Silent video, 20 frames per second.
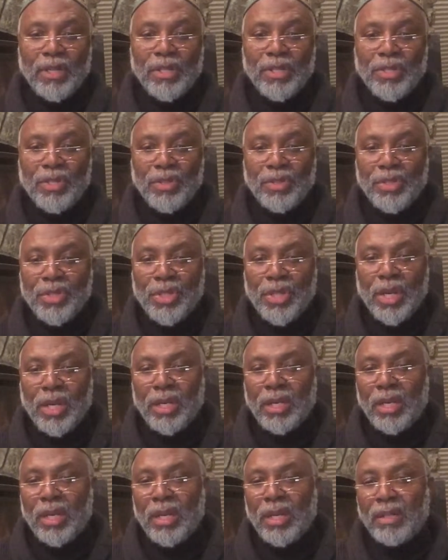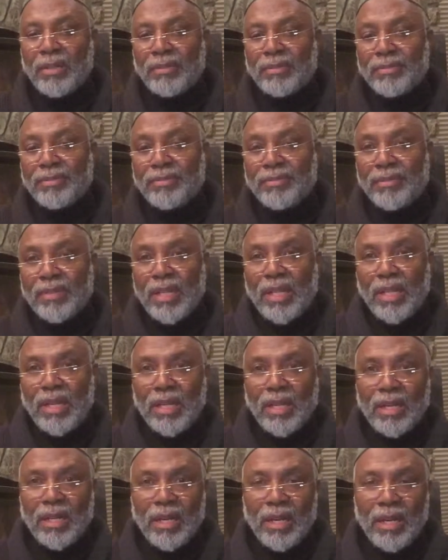So inshallah,
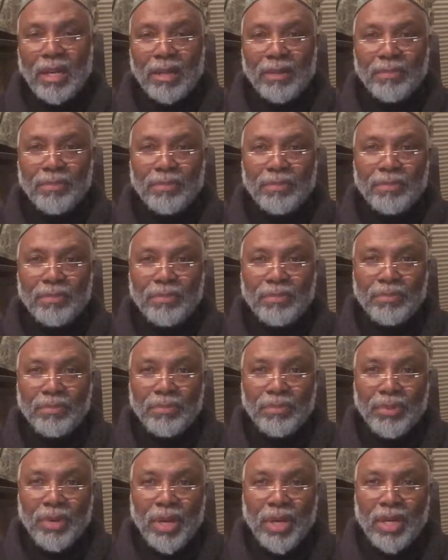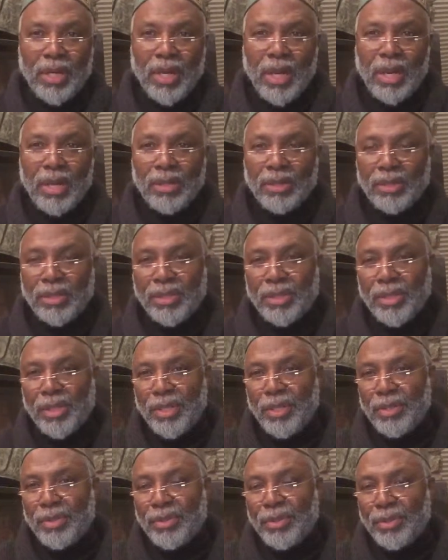I pray that I'll
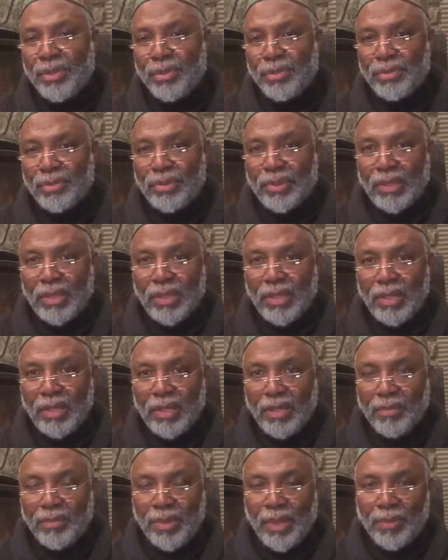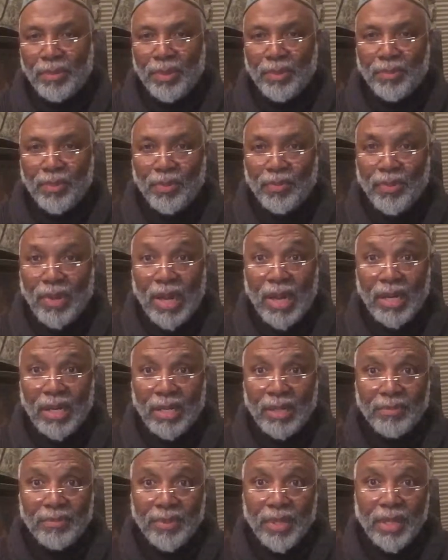continue to be able to provide
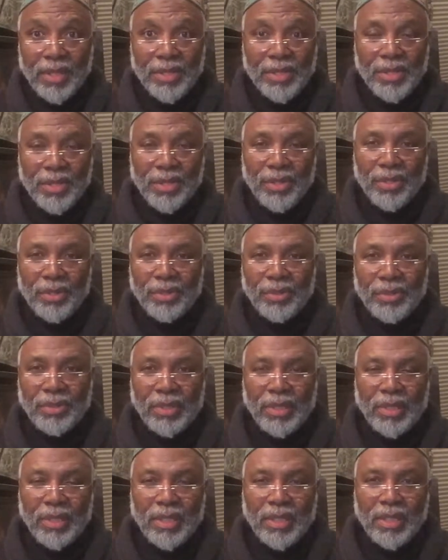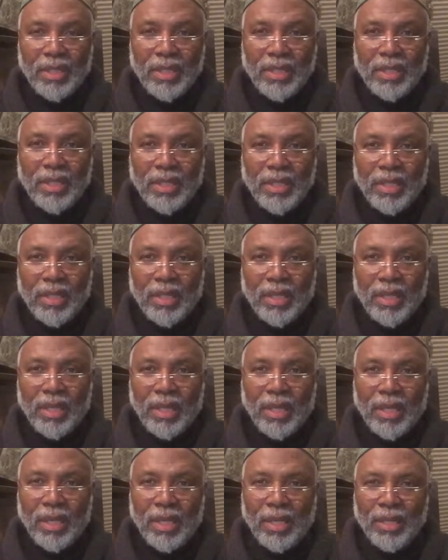updates to you,
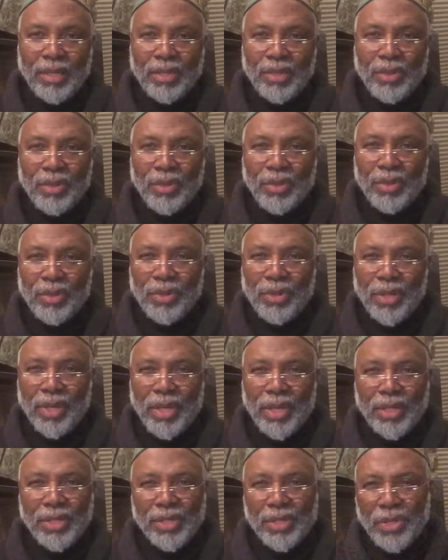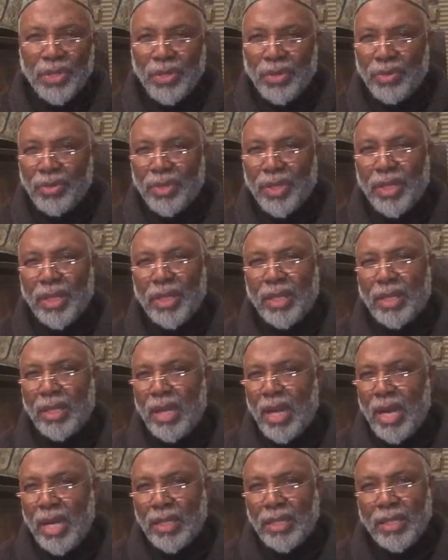and your ingenuity and
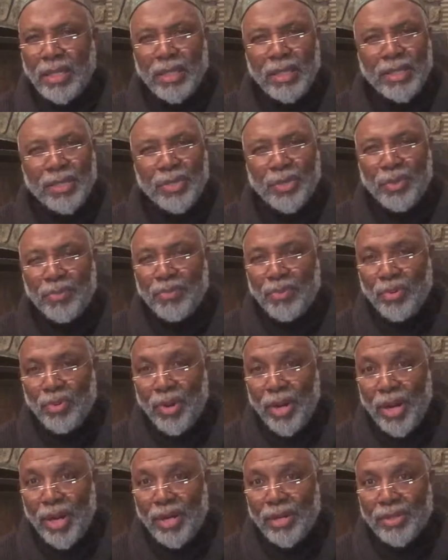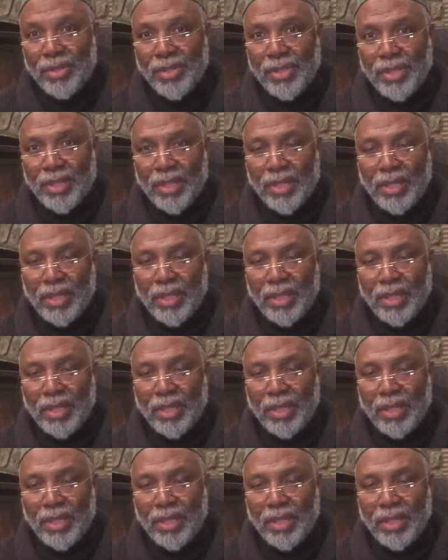ideas, your prayers,